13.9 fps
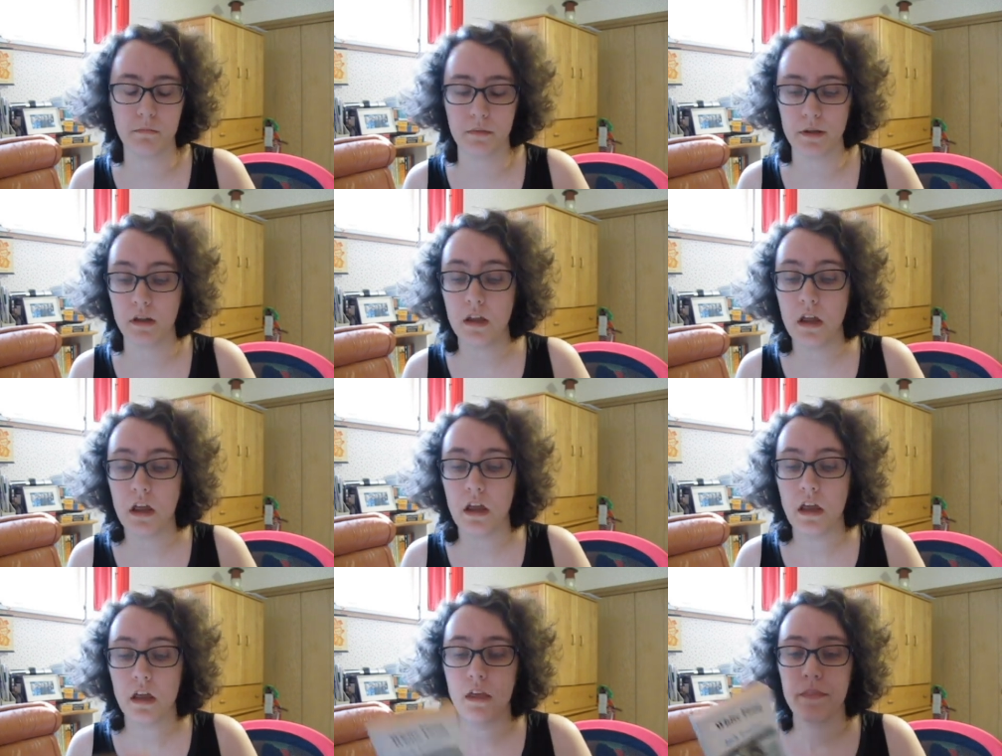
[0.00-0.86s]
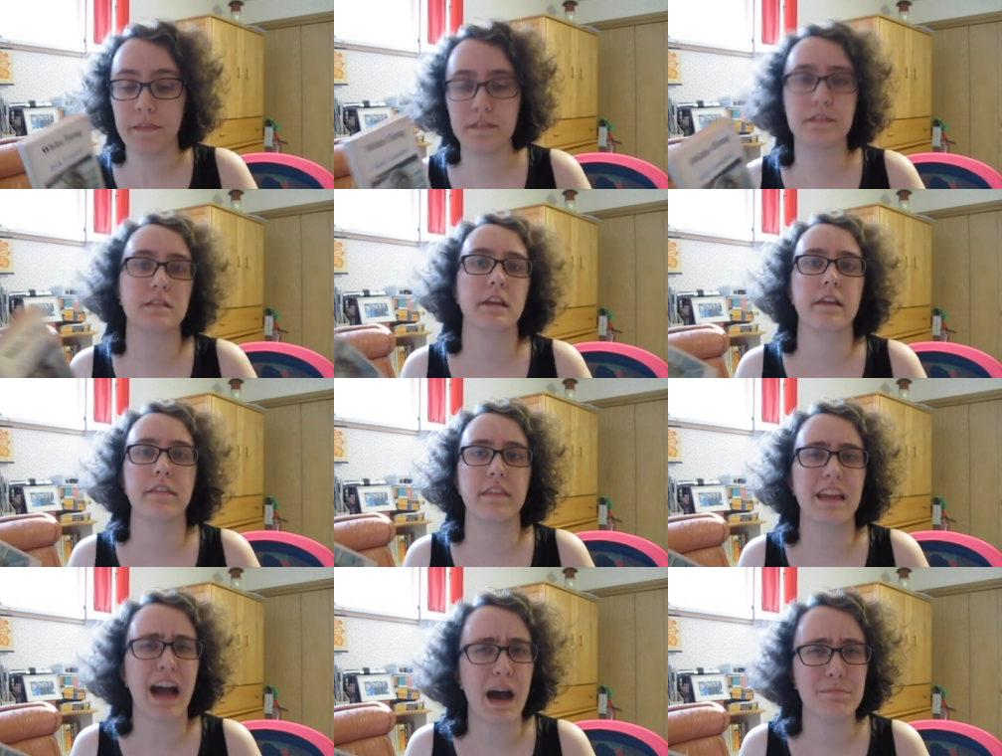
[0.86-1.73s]
but this is like
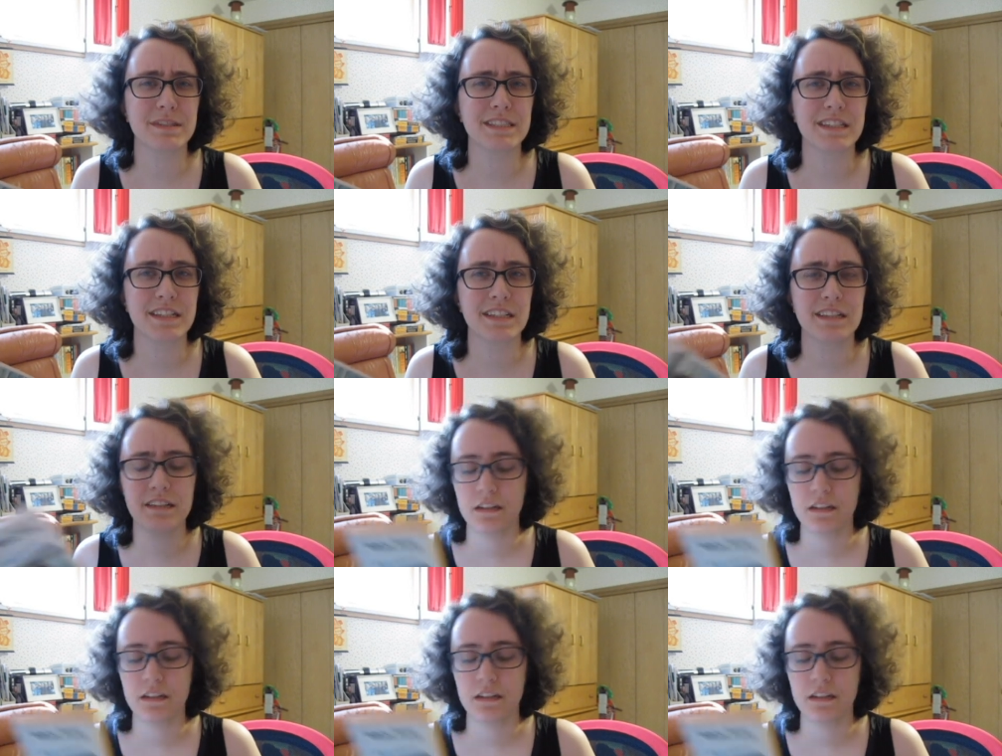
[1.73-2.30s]
the opposite,